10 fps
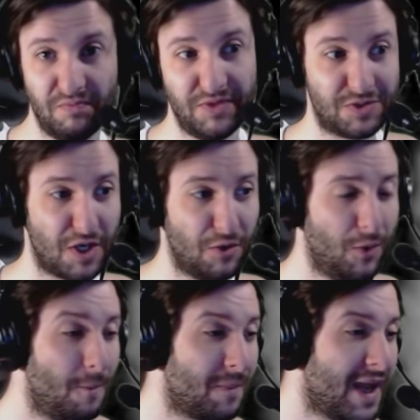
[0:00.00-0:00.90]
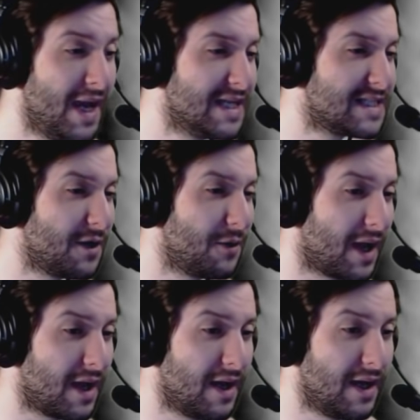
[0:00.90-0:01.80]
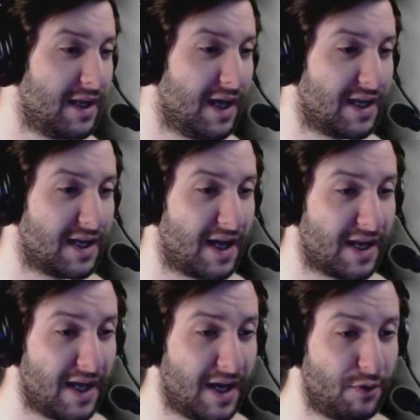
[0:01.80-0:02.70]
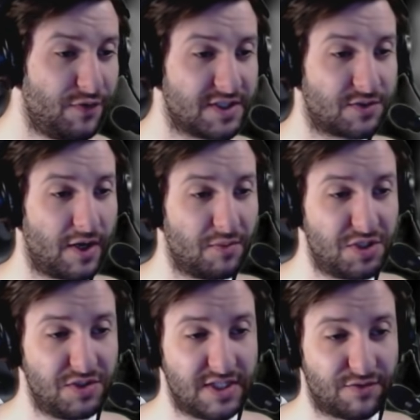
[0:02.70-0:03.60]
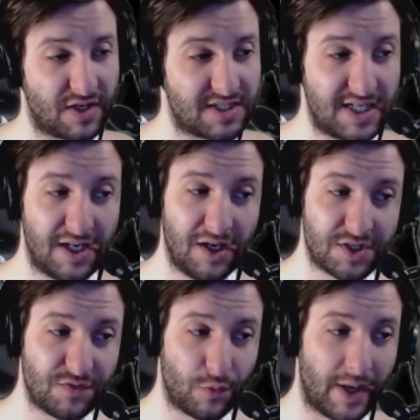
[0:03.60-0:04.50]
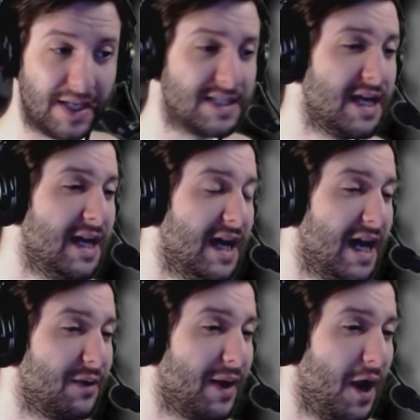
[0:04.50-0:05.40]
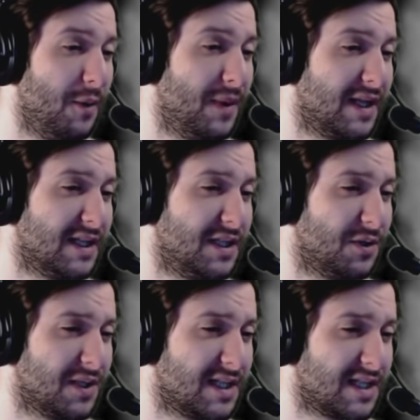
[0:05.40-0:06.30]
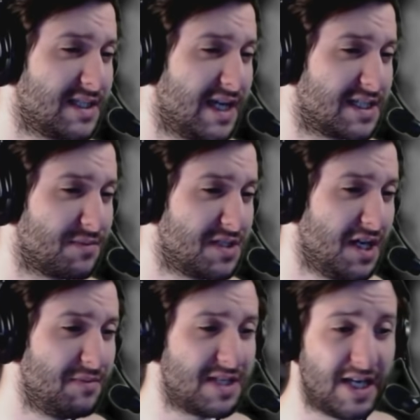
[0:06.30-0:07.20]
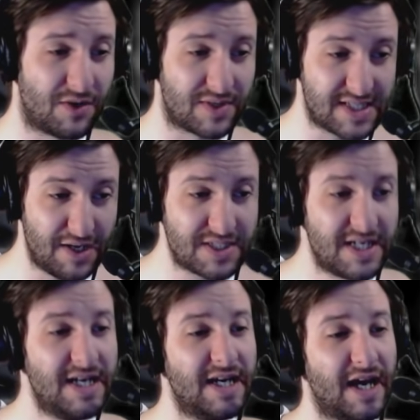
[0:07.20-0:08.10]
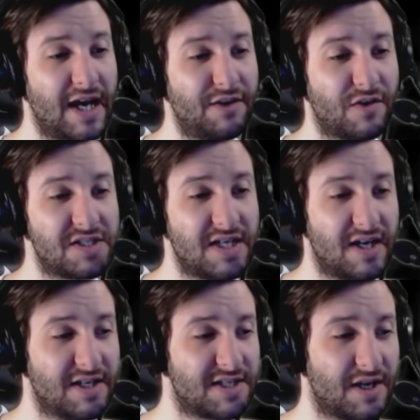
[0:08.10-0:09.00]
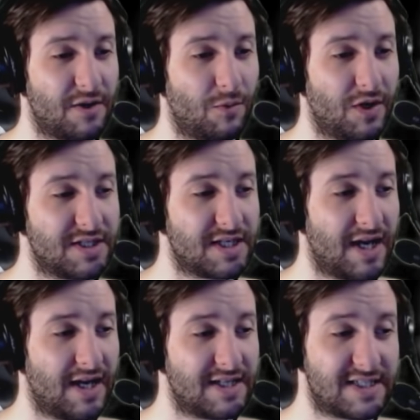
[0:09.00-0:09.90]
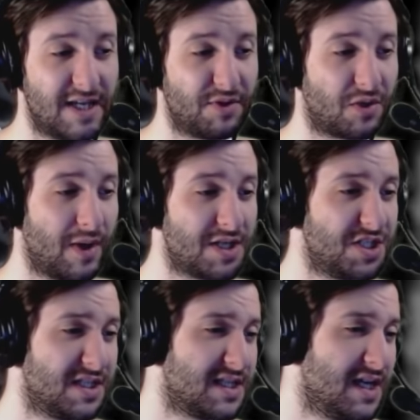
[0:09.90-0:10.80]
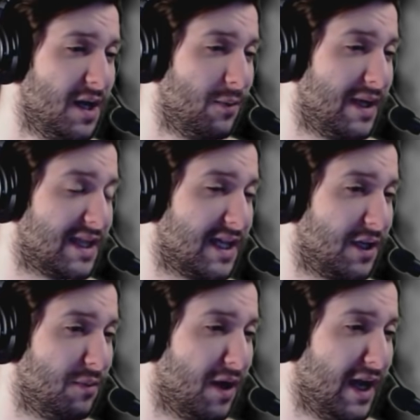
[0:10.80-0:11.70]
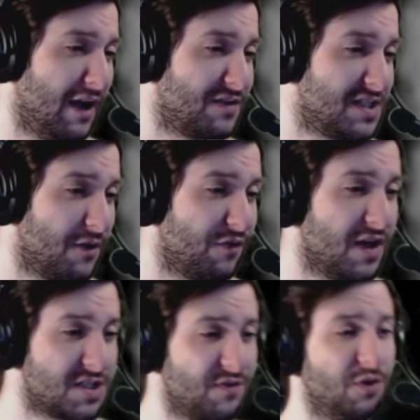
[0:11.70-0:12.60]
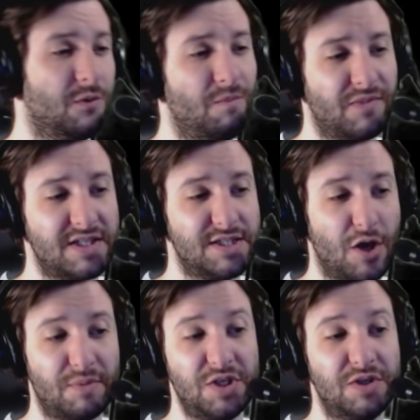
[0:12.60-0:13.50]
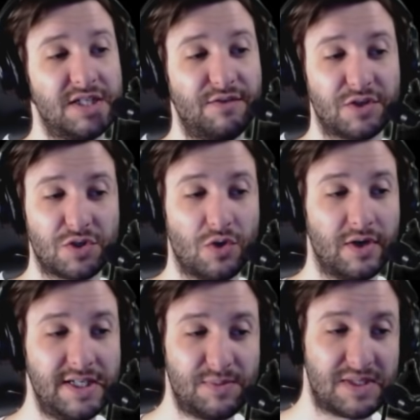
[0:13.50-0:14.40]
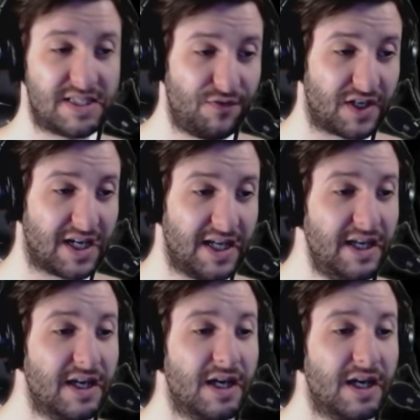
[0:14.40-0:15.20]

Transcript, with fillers: New Total War. So, uh, la la la la la, it feels a great opportunity for us in a lot of ways, and we're hoping that you'll take some time to hear us out and for us to answer what uh, some of the questions we think you might have. So, first of all, this is an opportunity for Troy specifically.